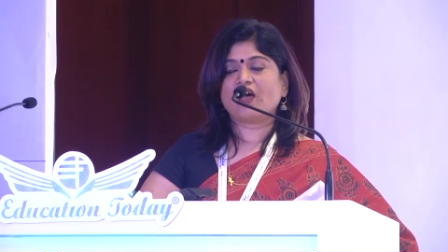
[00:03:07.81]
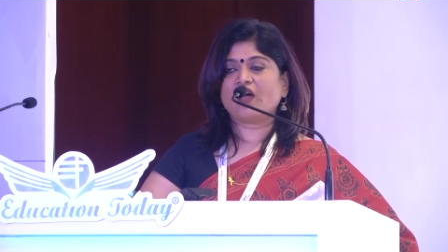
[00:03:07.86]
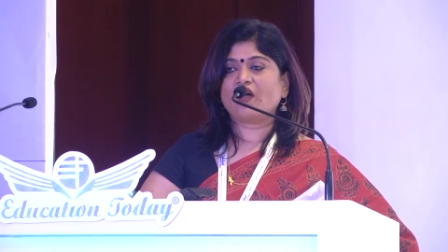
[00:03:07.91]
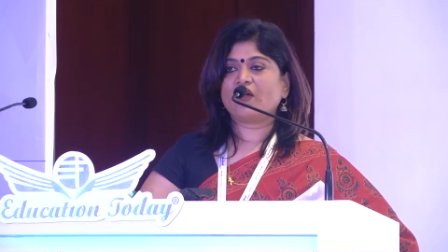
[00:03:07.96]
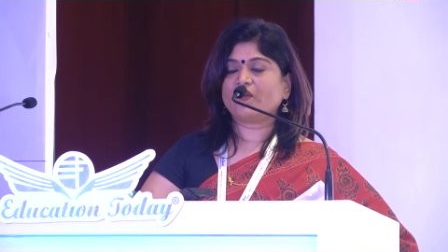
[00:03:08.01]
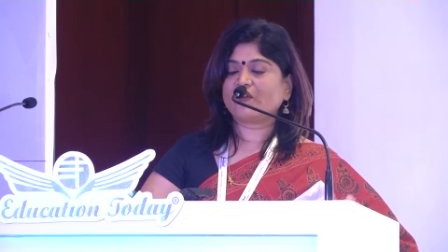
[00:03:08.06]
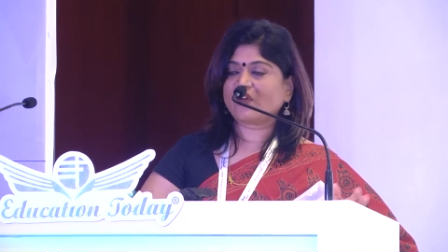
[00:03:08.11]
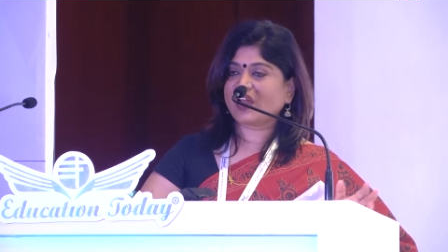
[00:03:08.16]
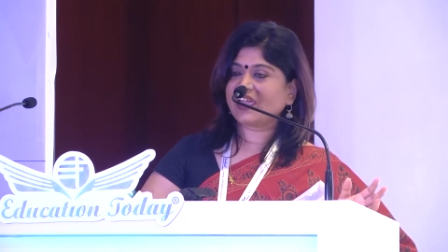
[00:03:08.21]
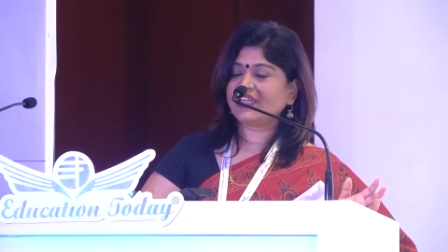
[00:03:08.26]

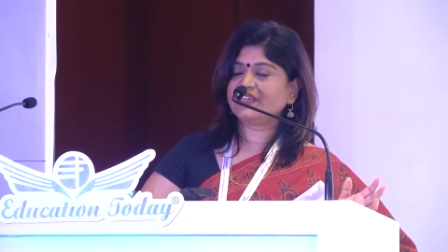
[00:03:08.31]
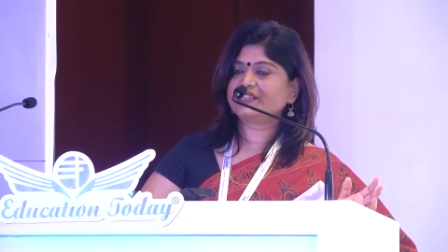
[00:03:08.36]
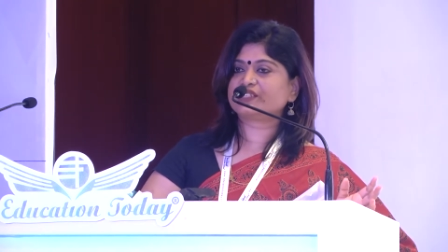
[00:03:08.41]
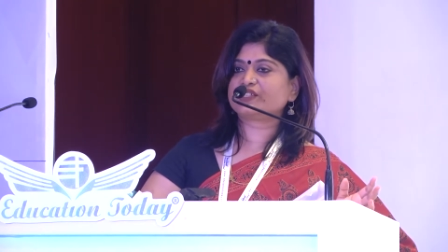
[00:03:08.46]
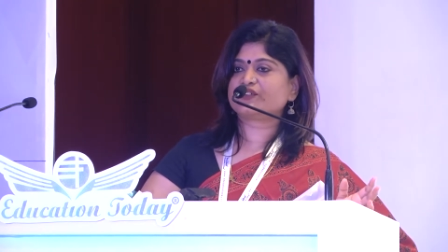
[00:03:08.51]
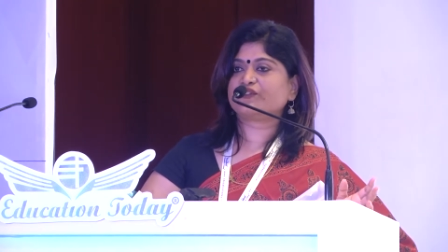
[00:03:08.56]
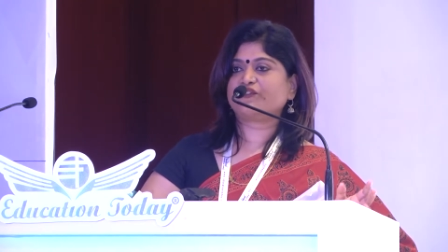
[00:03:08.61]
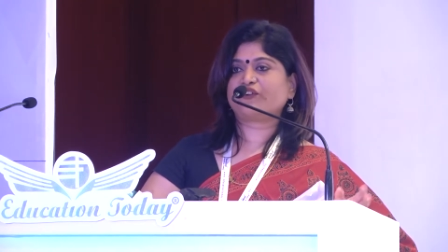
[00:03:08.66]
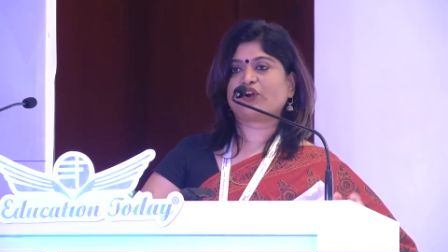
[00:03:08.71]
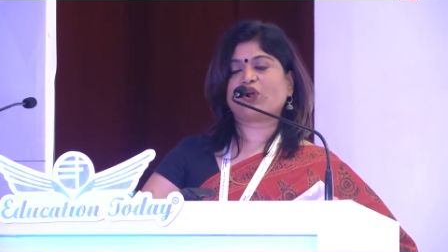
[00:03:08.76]
right
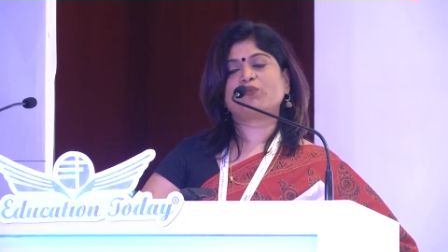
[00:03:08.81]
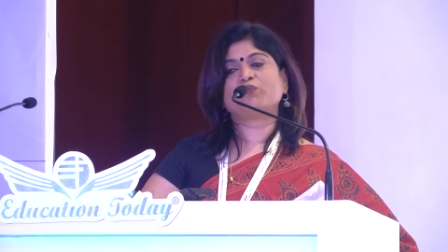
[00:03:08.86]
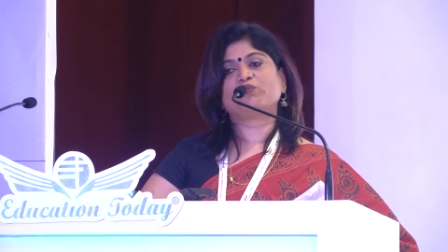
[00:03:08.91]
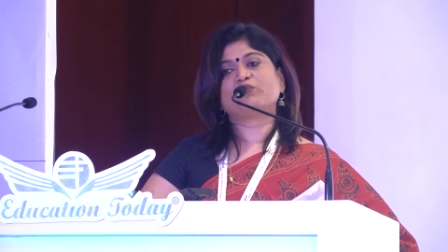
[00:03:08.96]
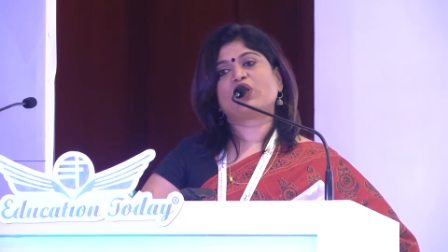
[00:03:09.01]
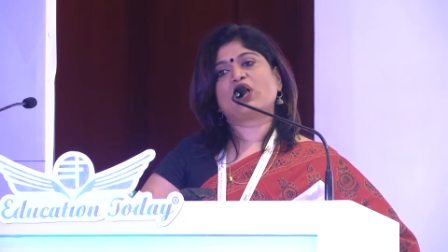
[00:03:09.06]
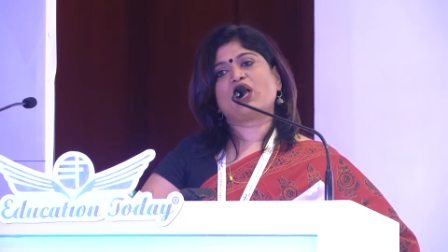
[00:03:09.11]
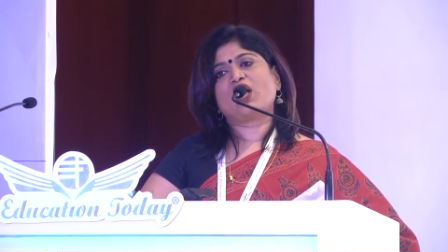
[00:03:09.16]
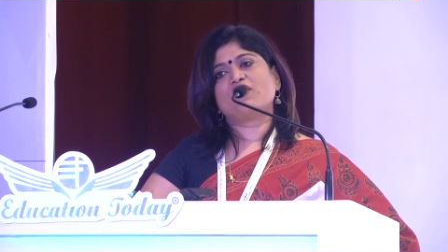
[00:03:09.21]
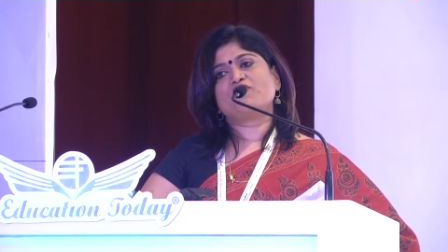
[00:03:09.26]
from
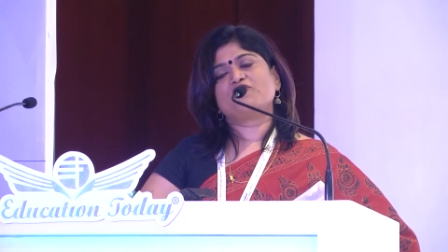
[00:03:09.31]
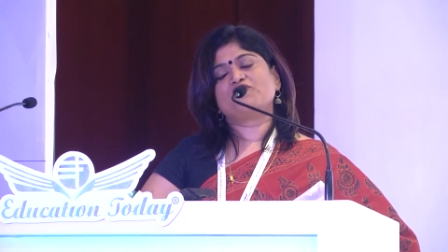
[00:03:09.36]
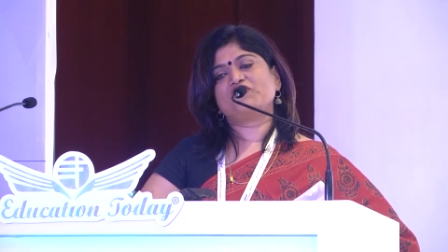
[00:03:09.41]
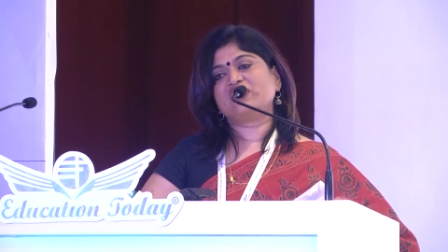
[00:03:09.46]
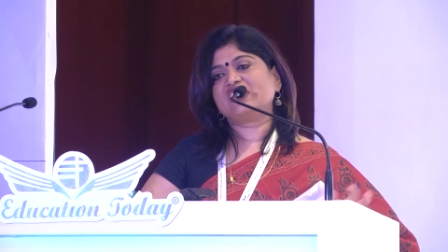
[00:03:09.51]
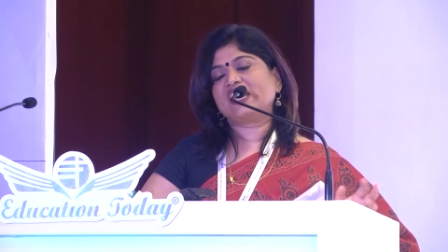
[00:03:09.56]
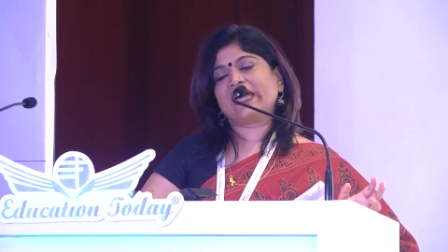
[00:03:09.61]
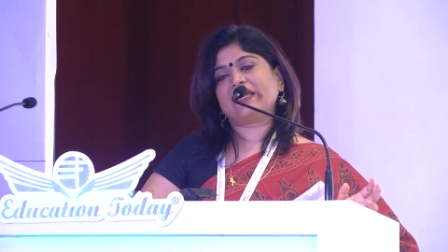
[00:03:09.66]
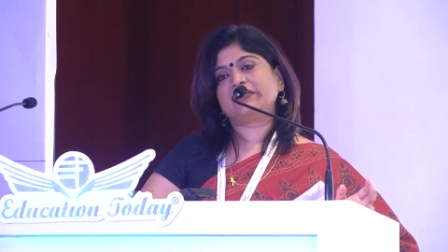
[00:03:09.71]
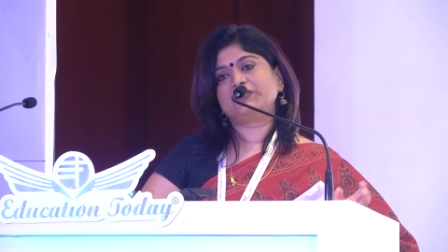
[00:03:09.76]

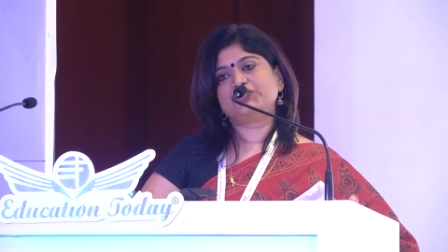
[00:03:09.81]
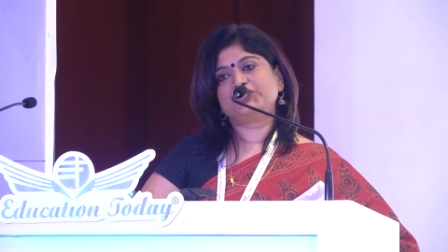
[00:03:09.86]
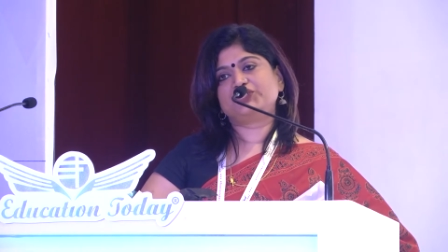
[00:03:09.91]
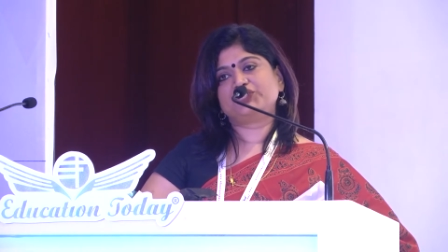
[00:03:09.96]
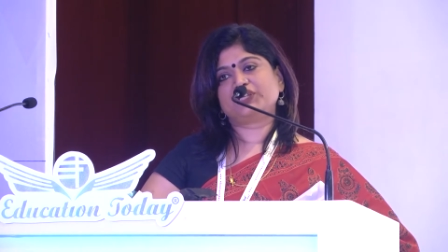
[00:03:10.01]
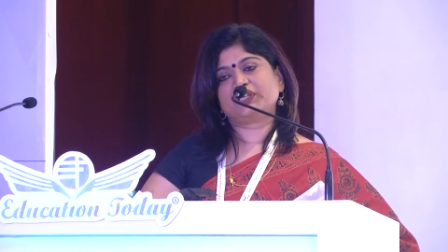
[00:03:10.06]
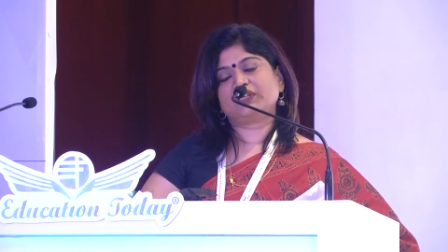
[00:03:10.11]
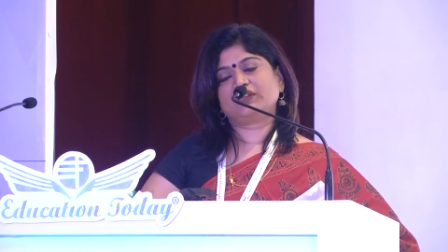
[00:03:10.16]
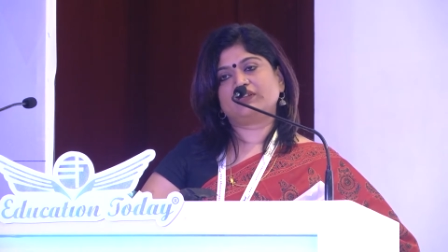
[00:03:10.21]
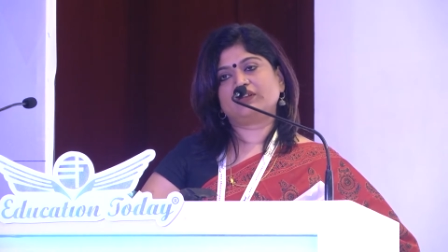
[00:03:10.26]

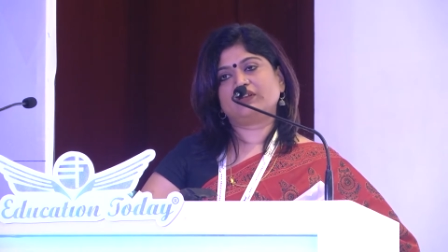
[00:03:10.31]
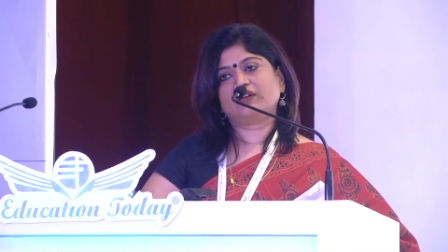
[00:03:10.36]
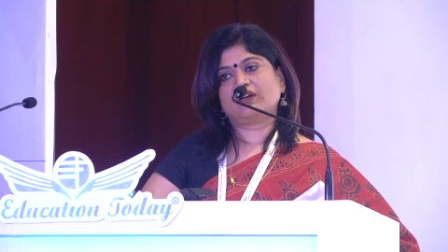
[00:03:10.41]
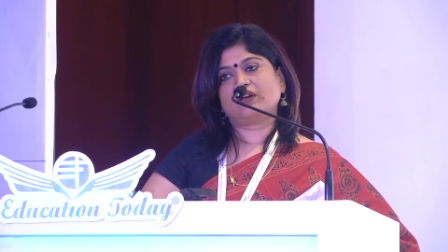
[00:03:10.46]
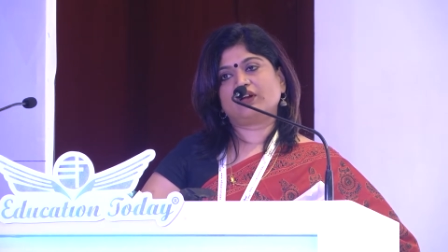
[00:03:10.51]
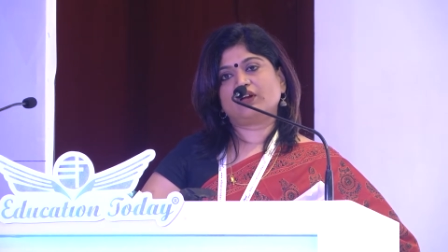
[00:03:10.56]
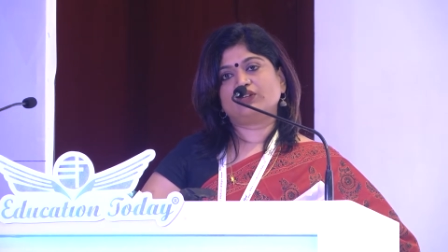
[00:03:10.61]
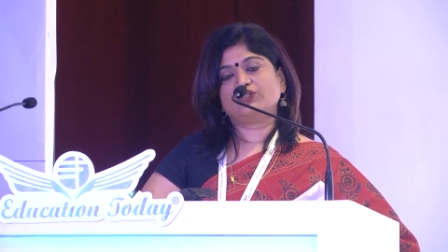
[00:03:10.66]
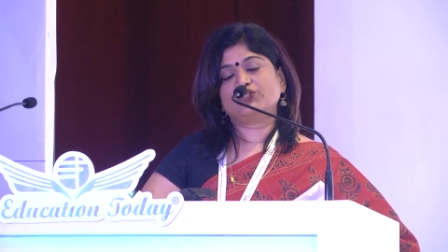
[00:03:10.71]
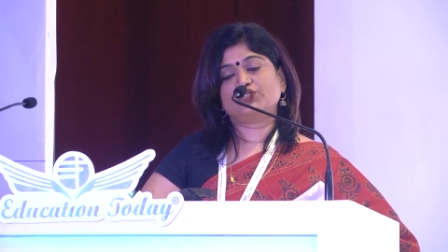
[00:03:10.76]
financial
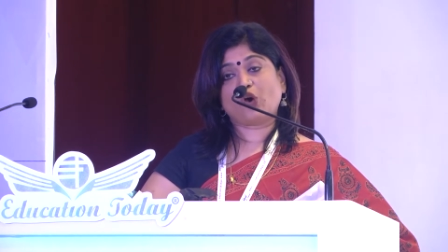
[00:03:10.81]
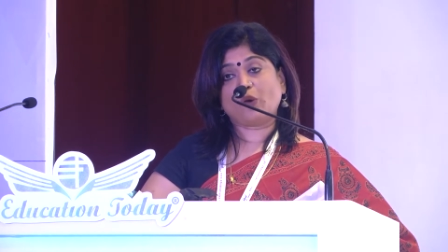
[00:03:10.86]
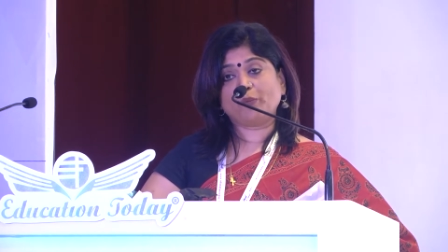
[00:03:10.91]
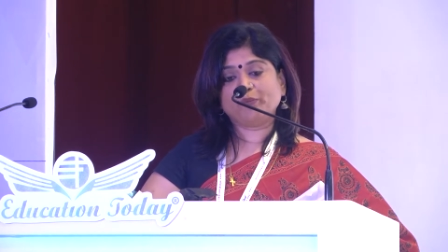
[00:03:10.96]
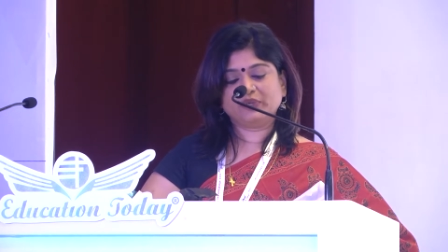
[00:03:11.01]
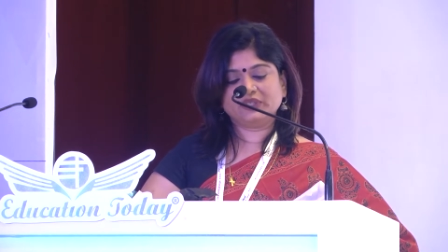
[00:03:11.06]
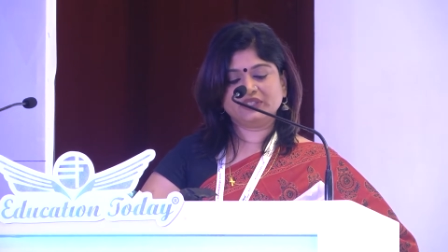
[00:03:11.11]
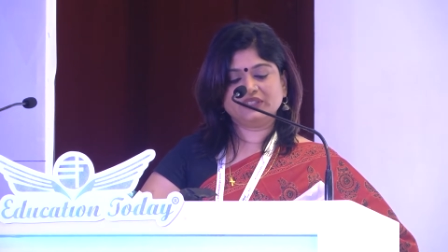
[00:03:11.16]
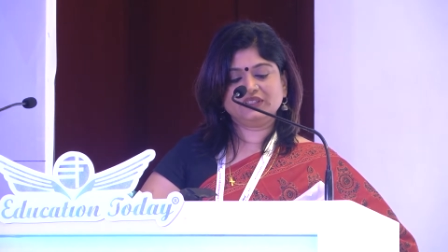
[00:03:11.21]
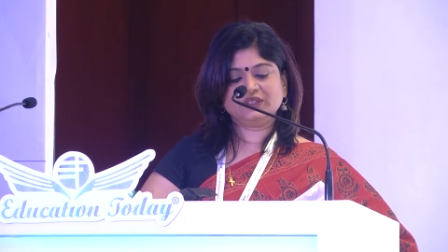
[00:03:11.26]

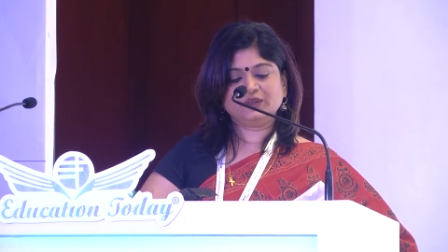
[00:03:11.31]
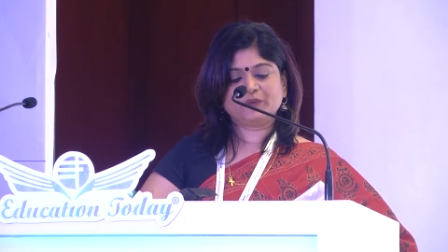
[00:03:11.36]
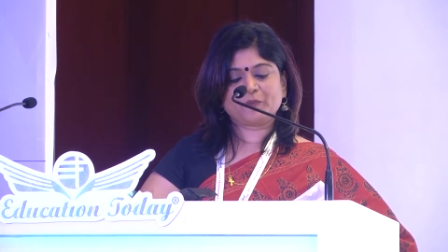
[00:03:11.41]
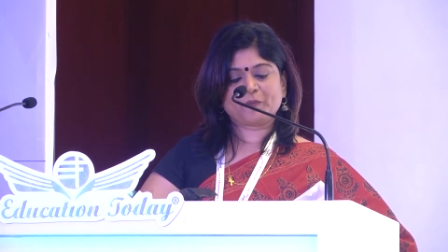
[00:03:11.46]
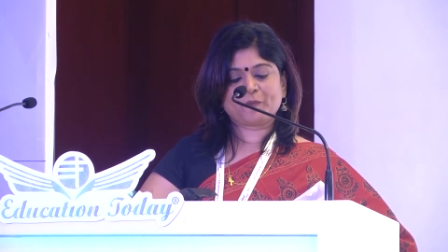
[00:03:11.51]
topple,